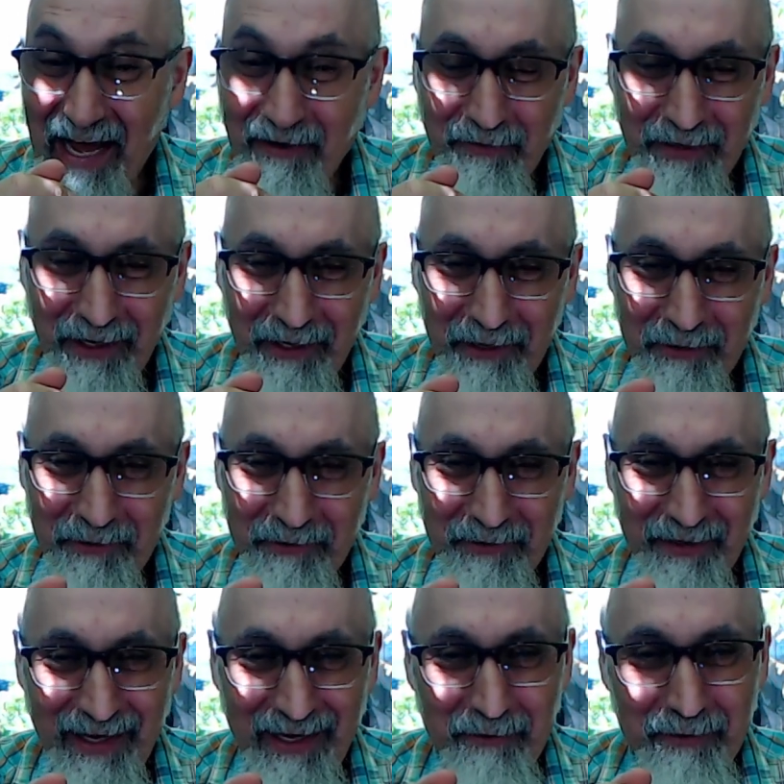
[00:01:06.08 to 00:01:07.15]
an hour or
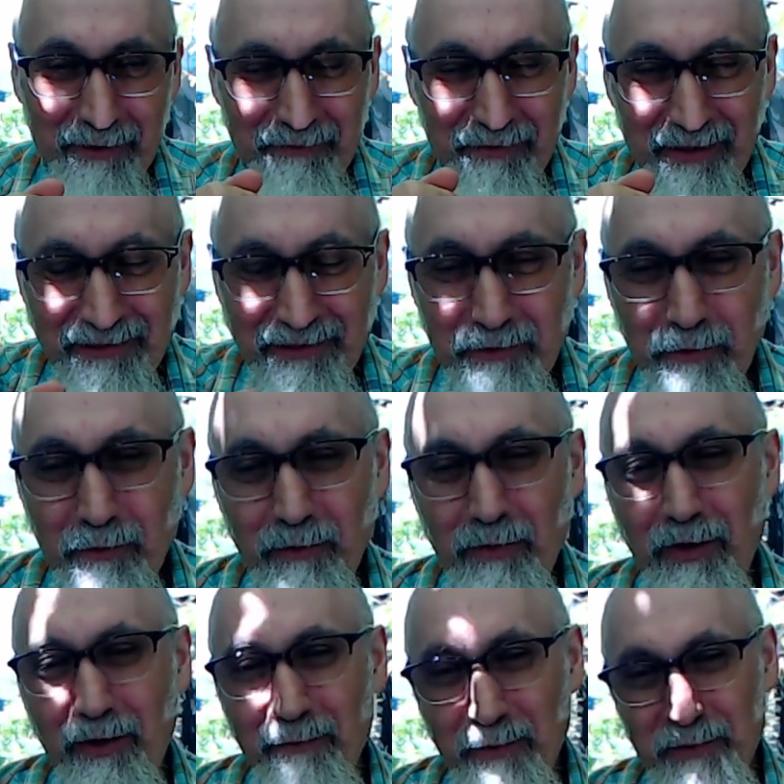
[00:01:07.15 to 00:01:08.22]
an hour, if it doesn't go
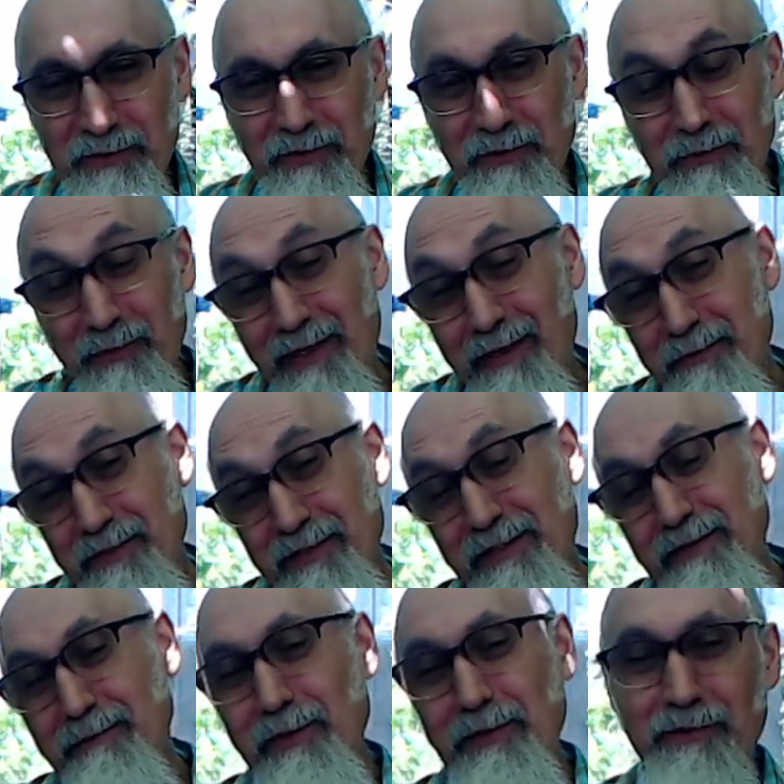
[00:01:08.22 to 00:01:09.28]
almost to 2 hours, a
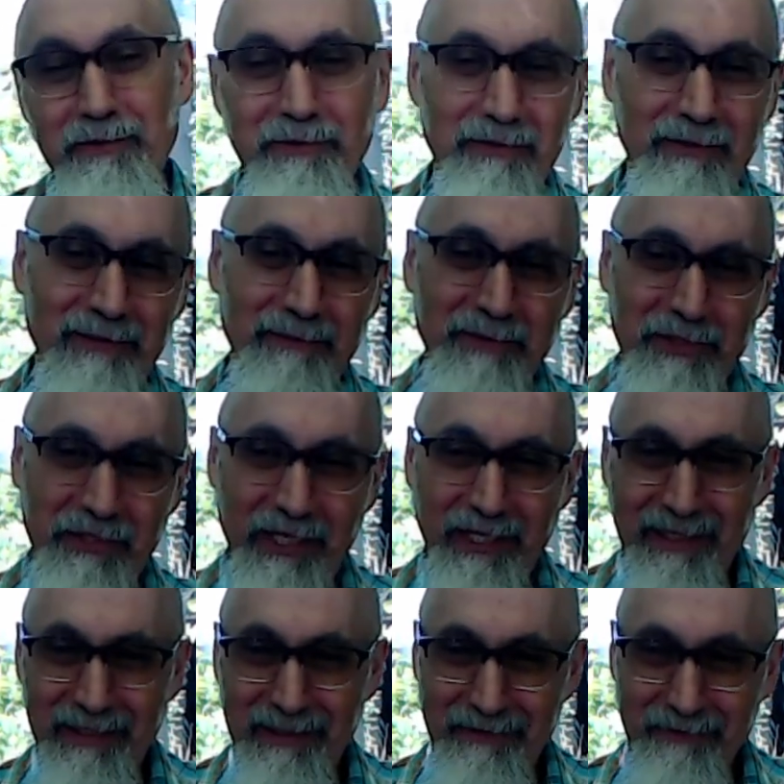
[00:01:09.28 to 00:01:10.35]
little bit longer, a little bit
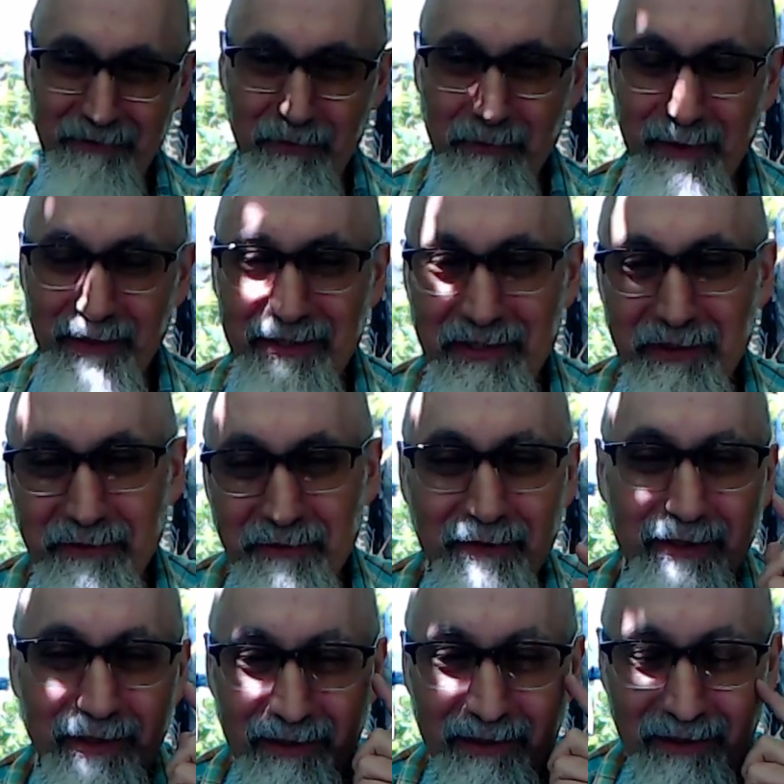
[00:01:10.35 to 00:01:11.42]
shy, a few minutes here and
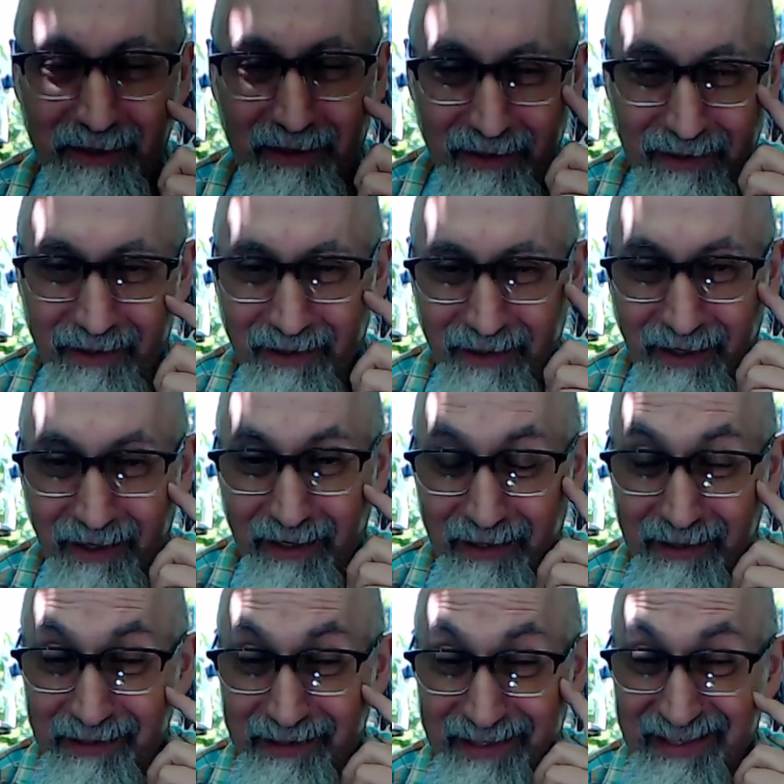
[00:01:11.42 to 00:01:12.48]
there,
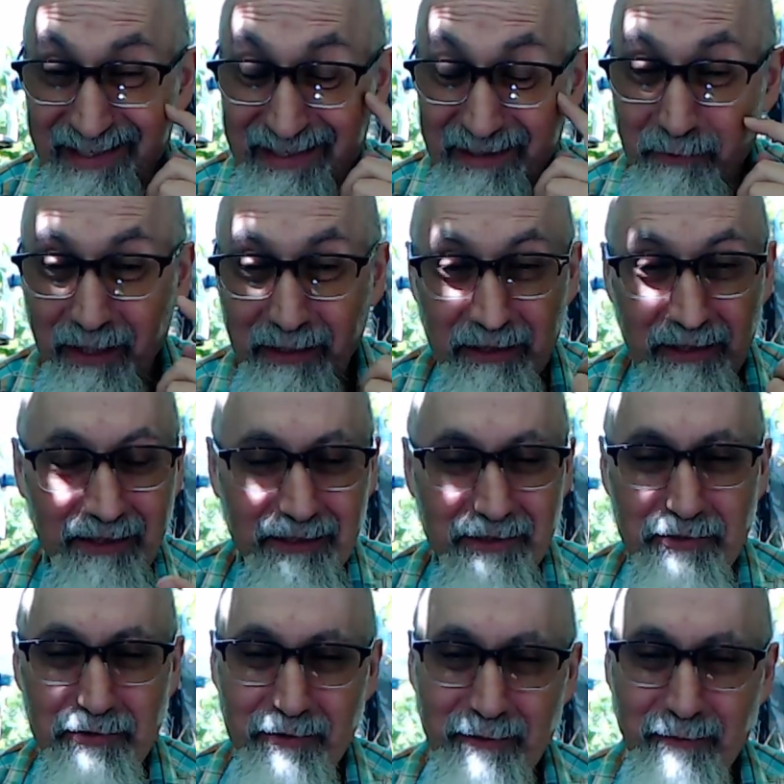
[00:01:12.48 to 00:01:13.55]
then we have to cut the
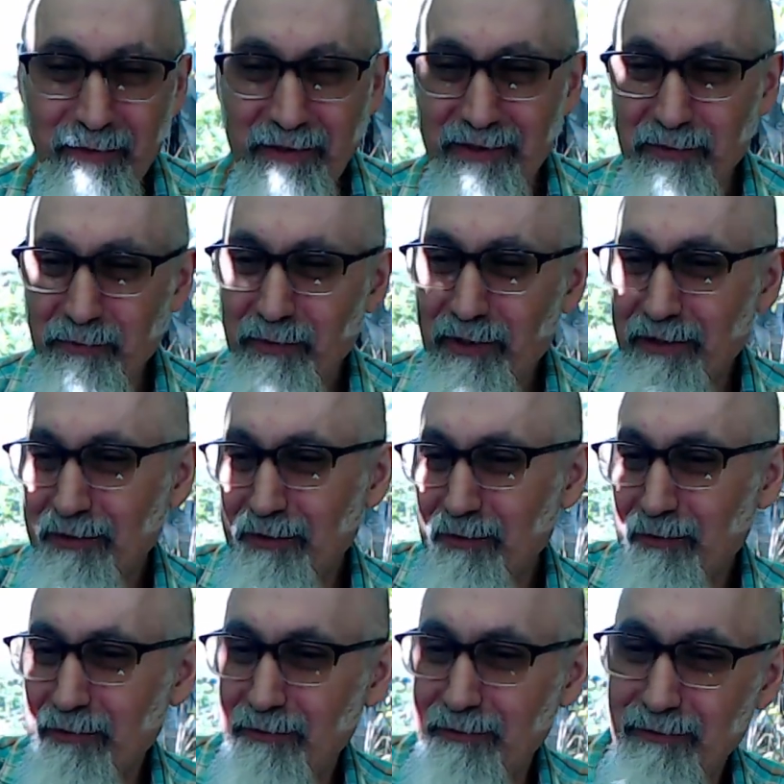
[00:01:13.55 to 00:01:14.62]
stream because we got
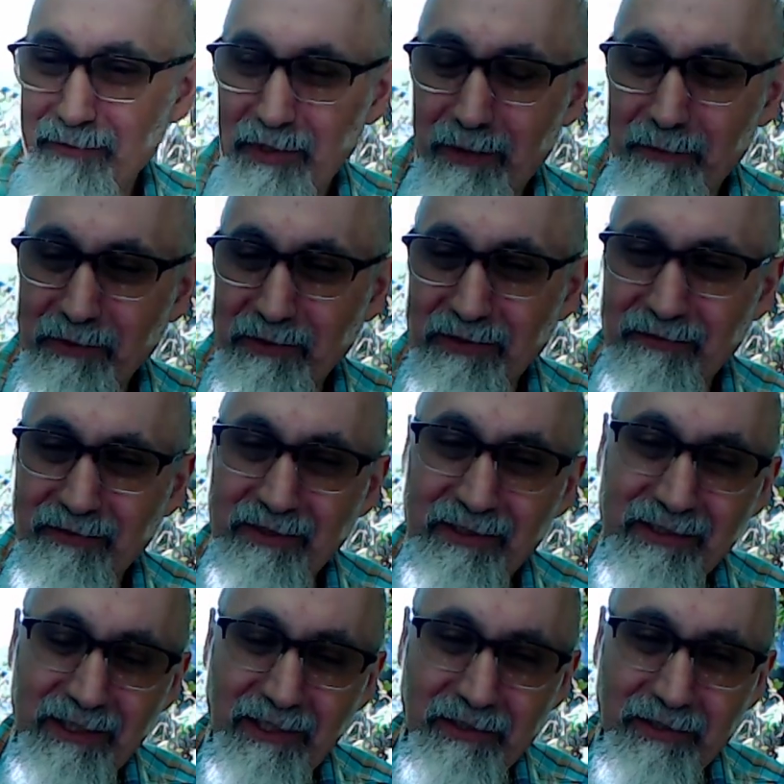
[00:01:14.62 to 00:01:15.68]
into topics of
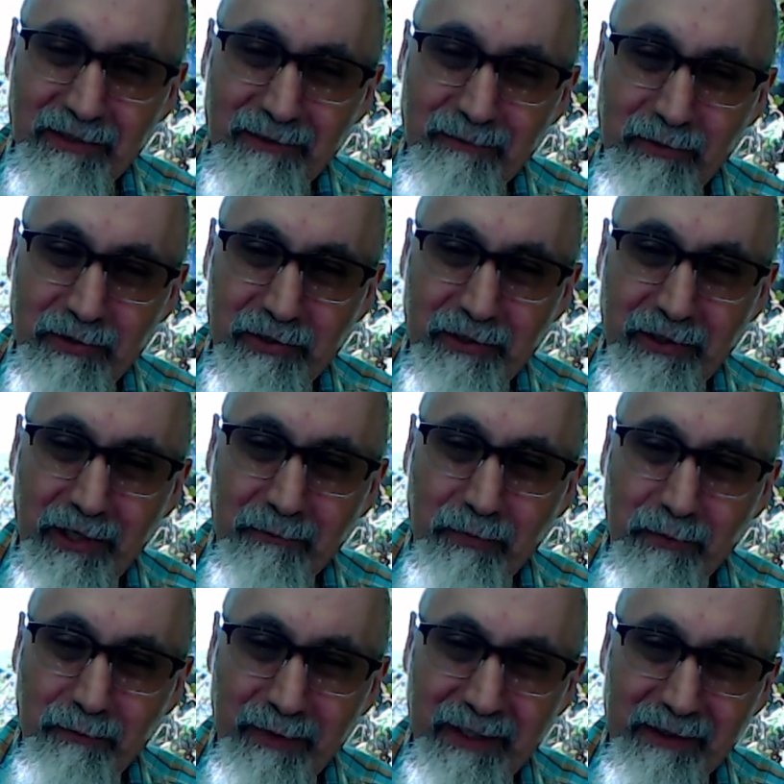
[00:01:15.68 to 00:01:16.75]
discussion which are not
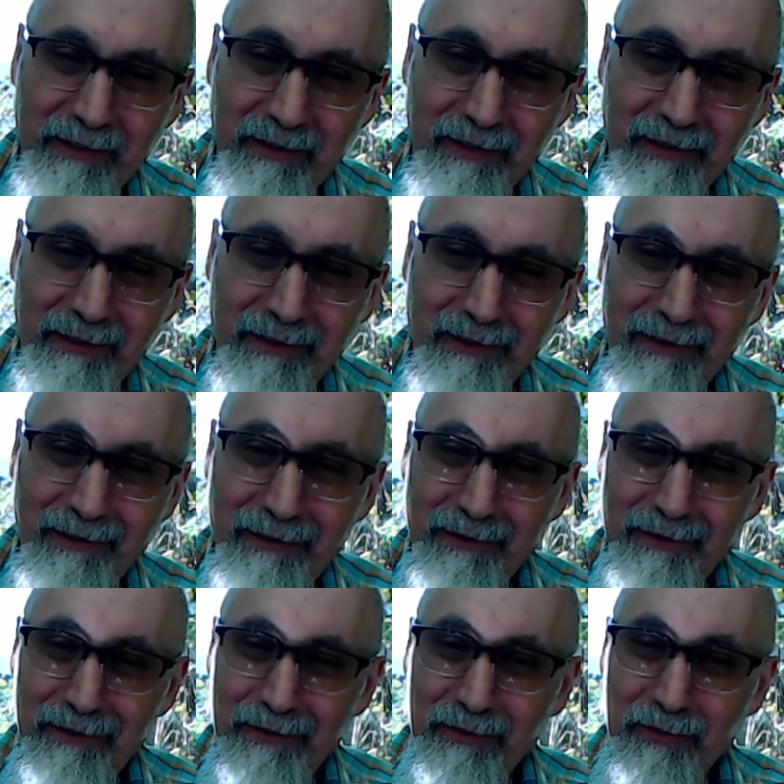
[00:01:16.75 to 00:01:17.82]
permitted
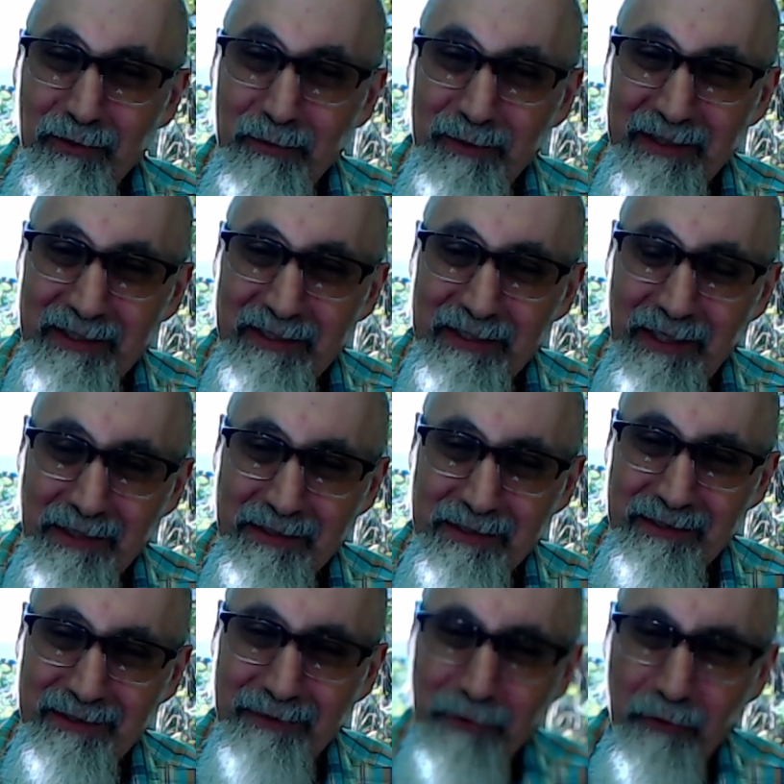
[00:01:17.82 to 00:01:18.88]
to be
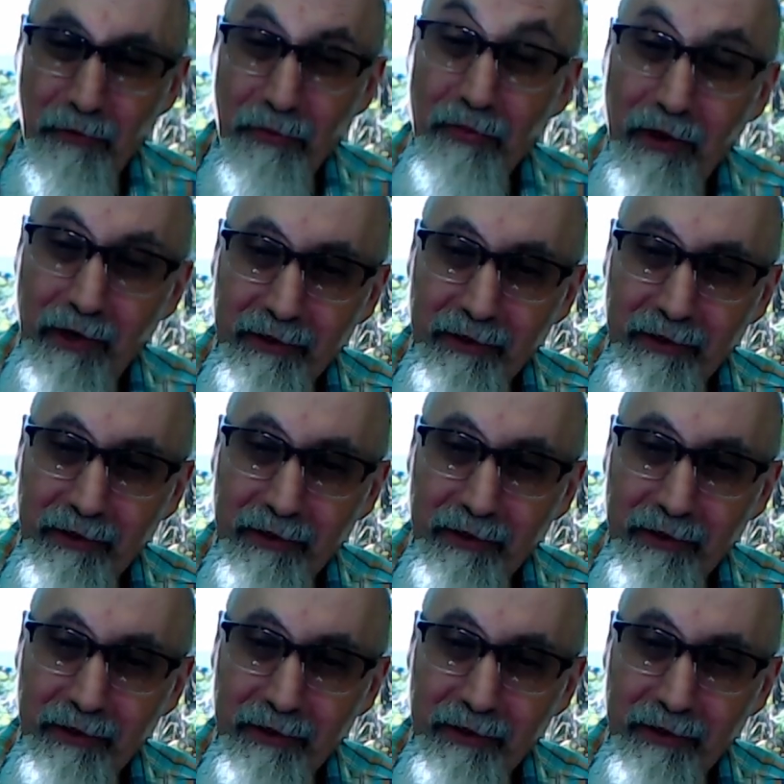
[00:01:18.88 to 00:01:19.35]
discussed or thought